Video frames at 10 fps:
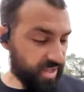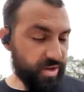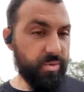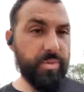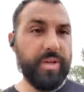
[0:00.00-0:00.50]

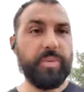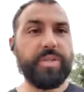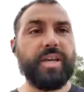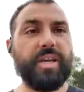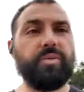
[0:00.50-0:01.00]
Well, I made the
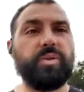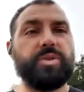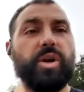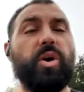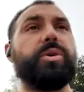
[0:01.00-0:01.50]
mistake of using the
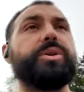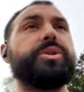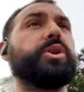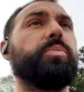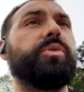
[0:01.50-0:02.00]
orange
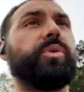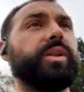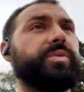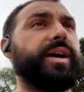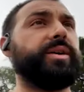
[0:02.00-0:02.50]
soap before I left
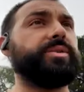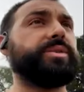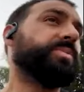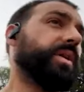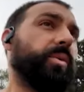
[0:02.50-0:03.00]
the house. That's
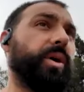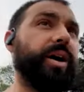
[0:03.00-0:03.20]
probably why.